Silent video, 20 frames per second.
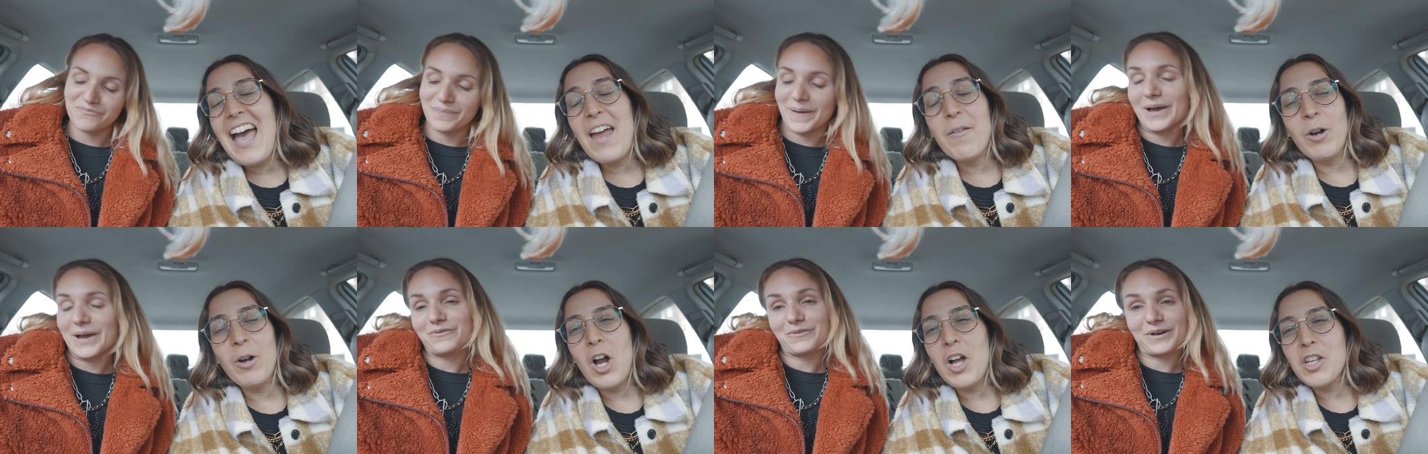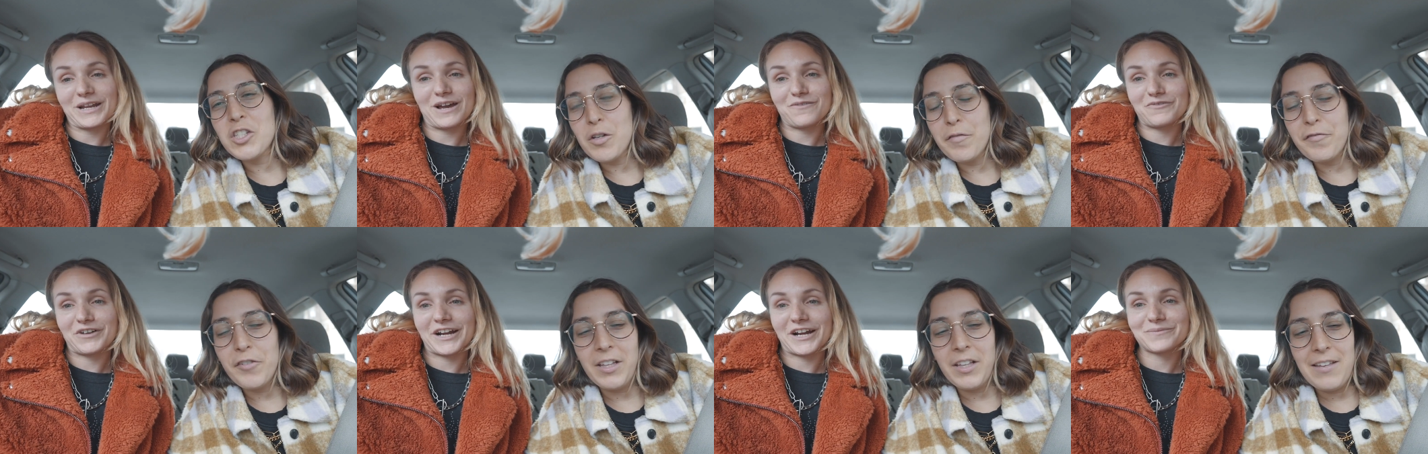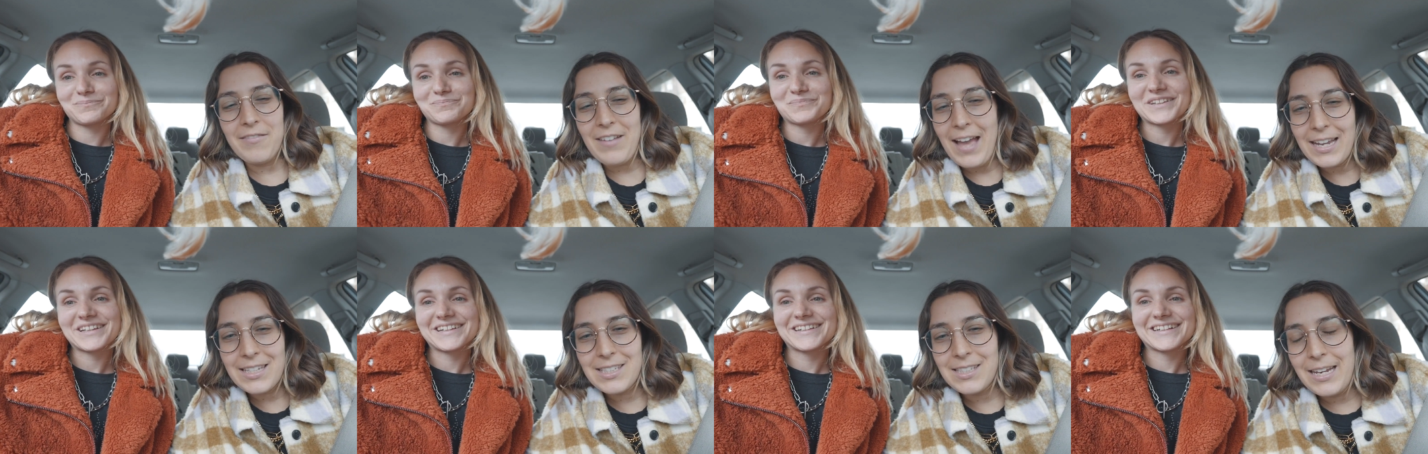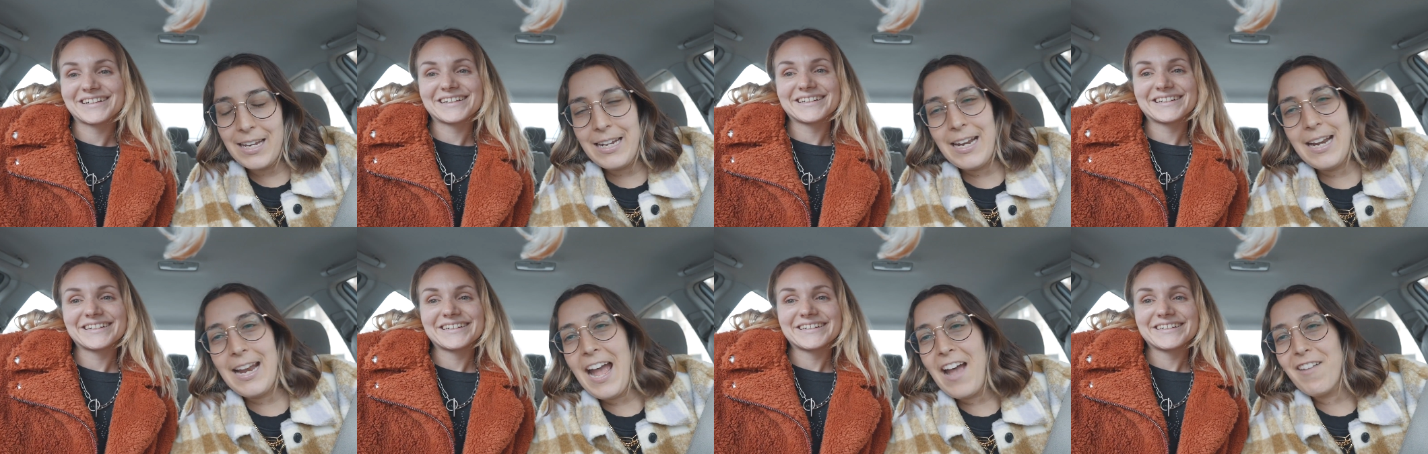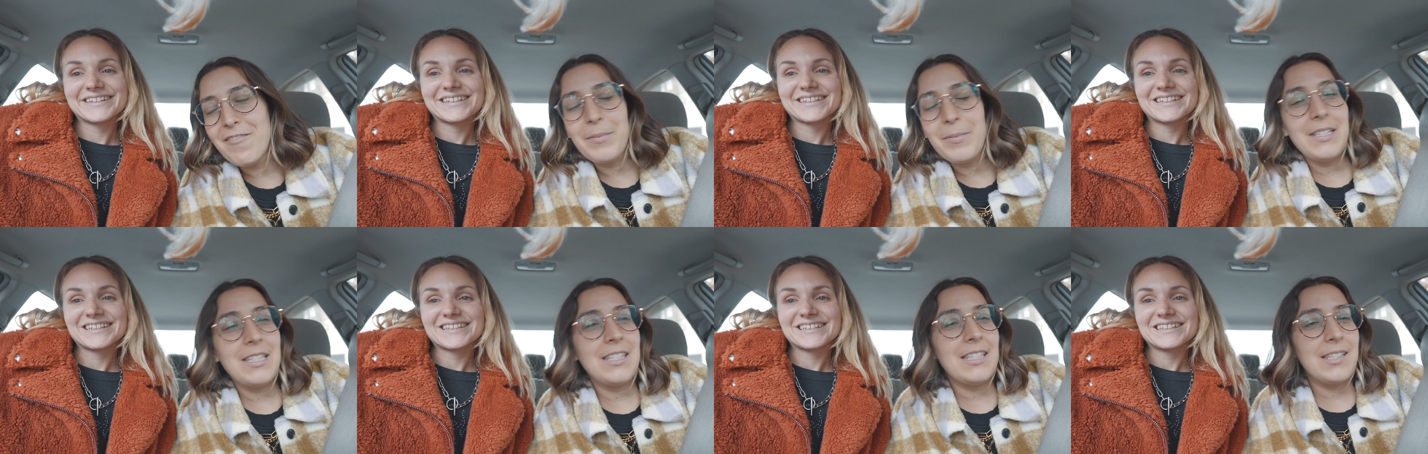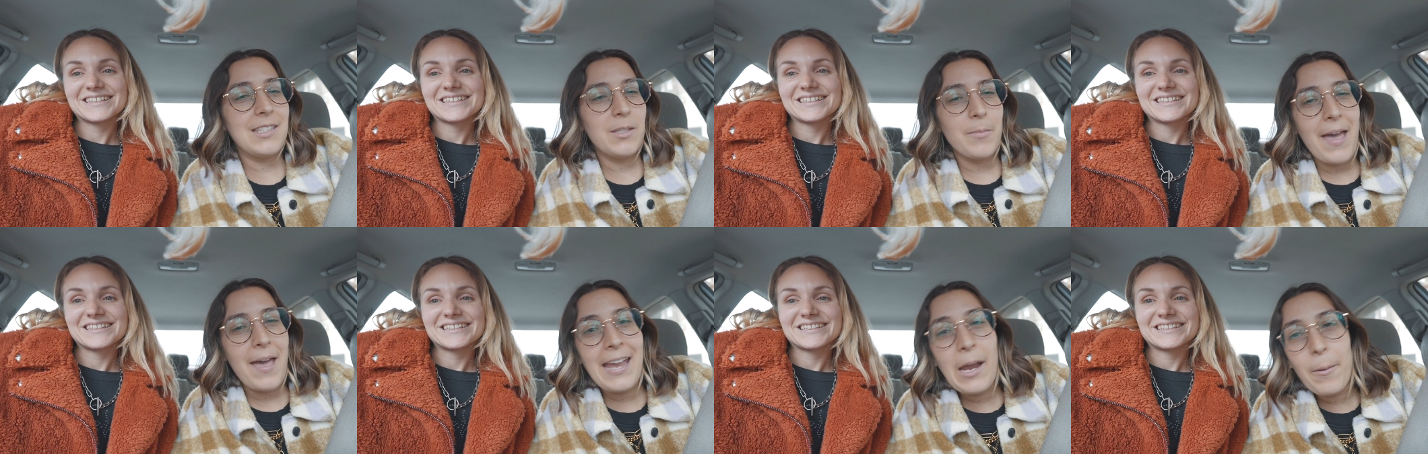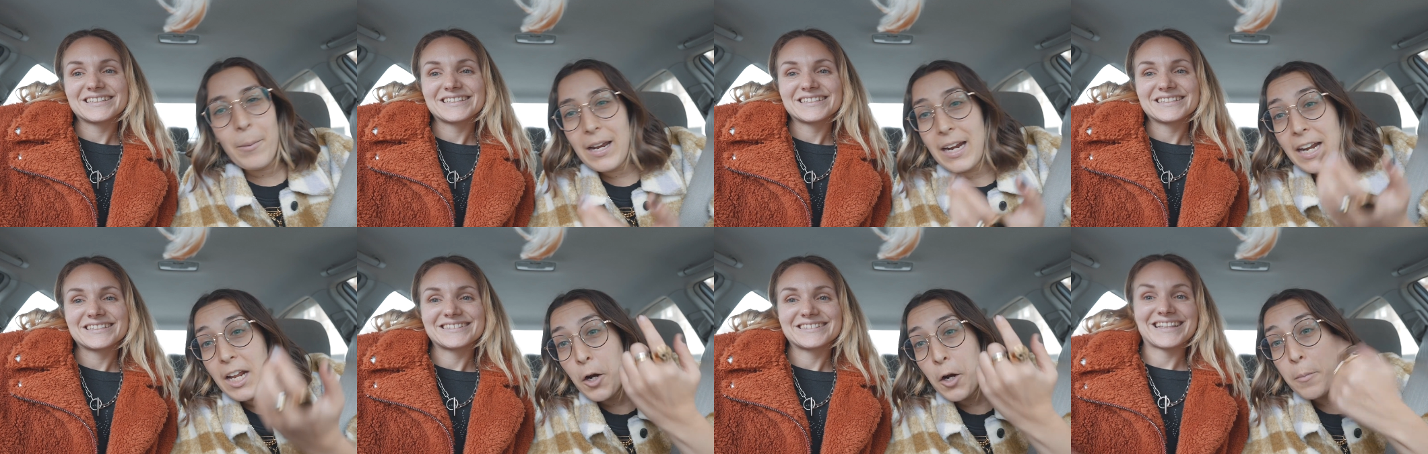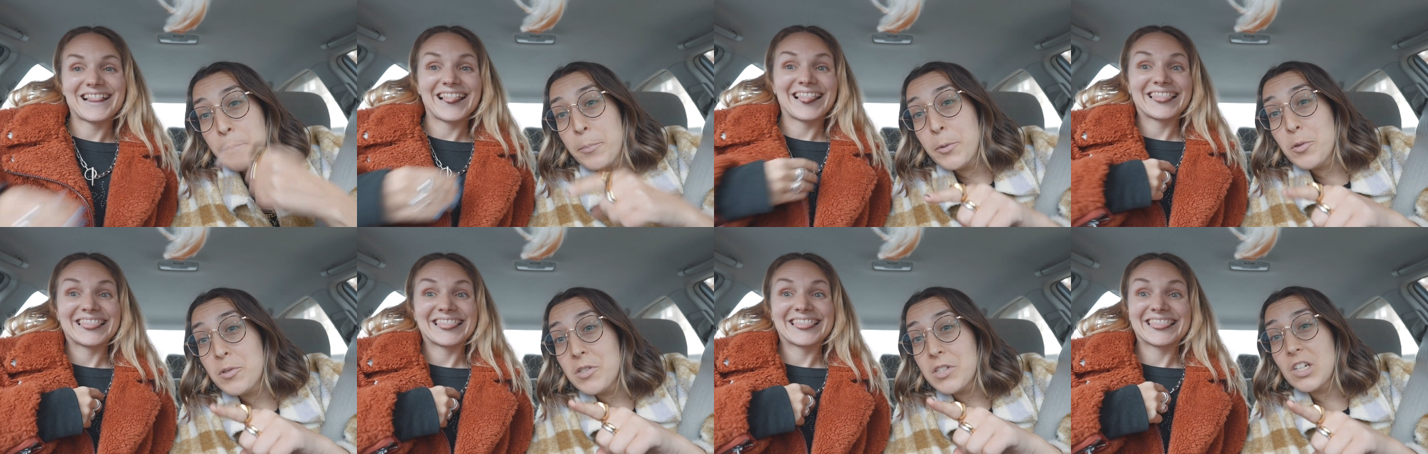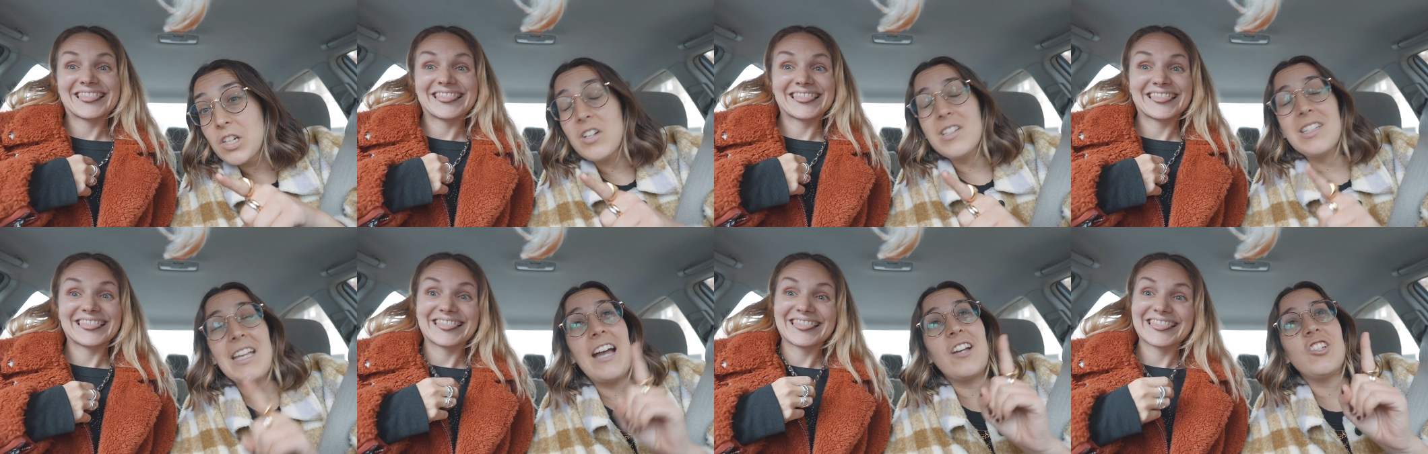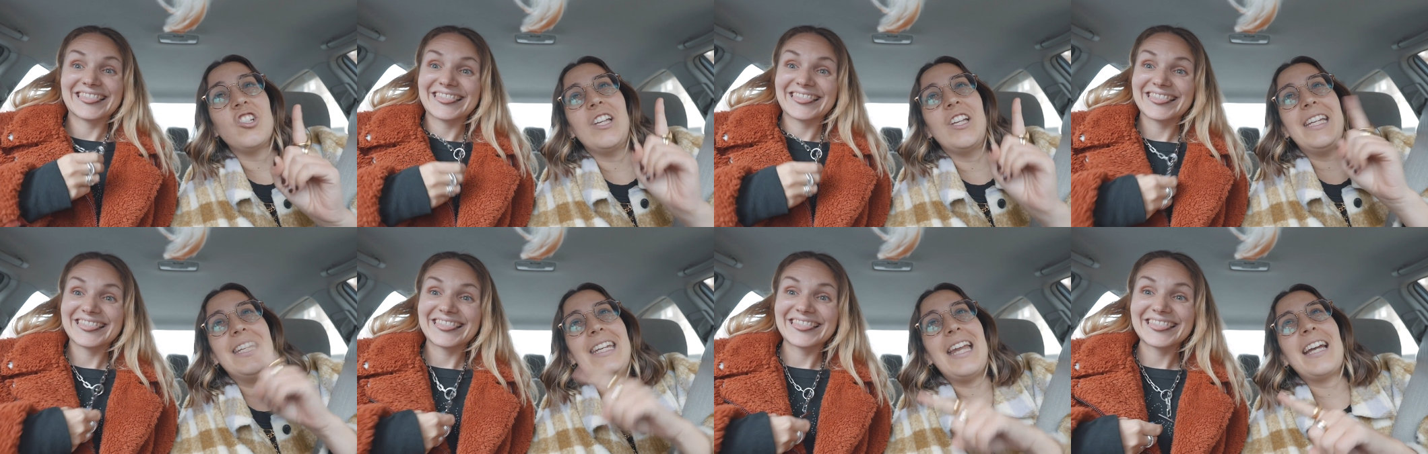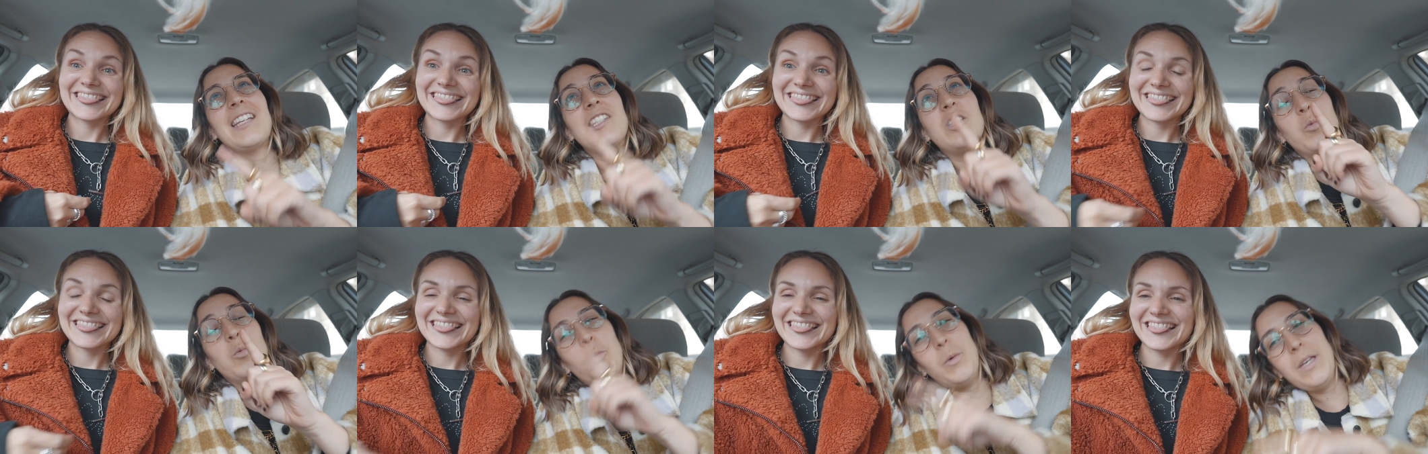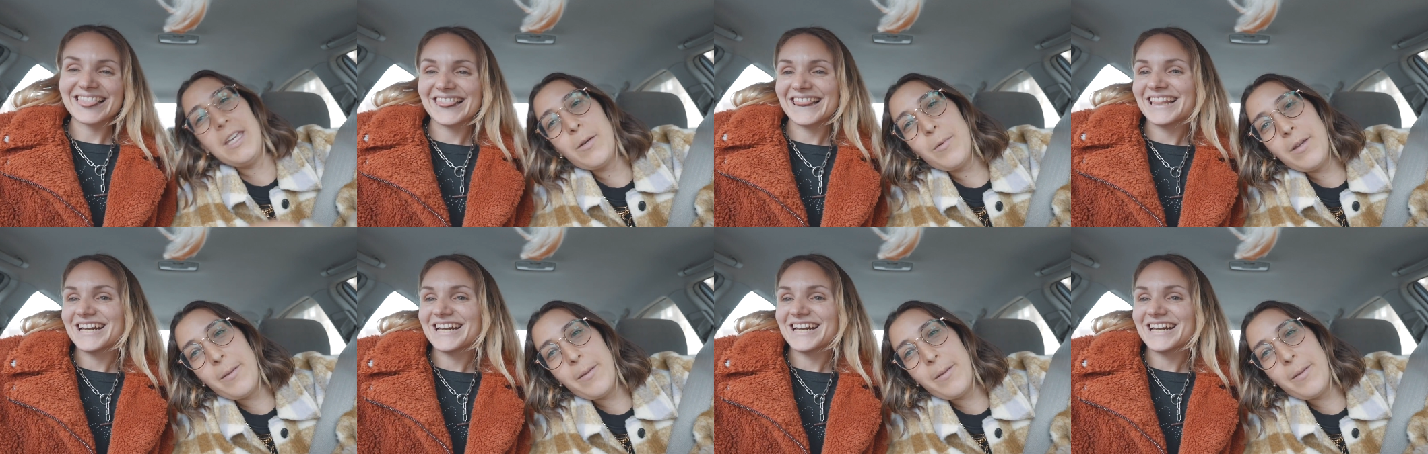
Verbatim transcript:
Speaker 1: but we're also whatever. fully vaccinated and have been since May and we're getting our boosters actually next week.